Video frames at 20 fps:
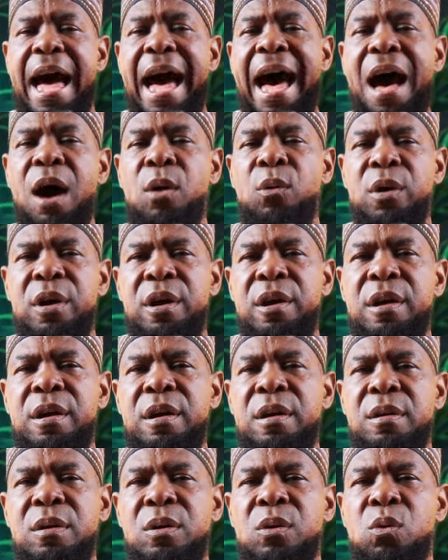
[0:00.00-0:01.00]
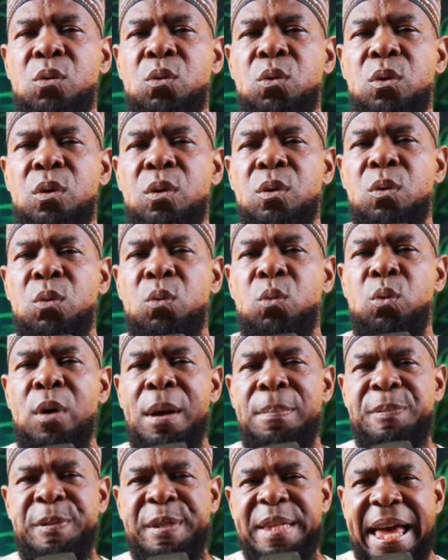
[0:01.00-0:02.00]
Our
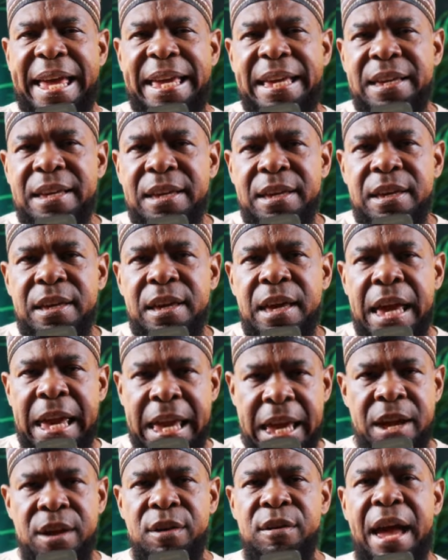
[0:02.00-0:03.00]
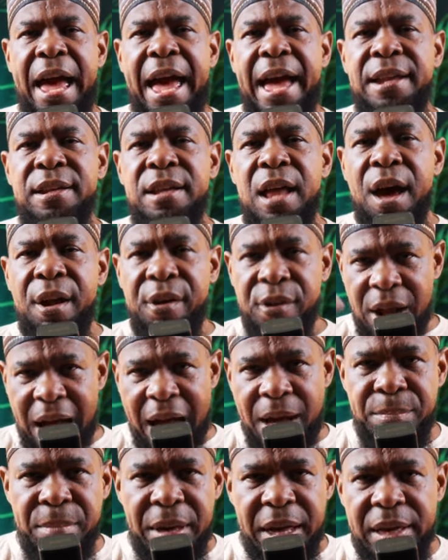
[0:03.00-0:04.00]
website here at
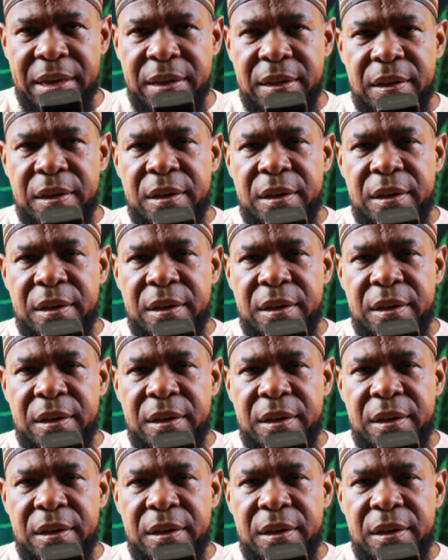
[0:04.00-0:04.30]
Ar-Rahmah,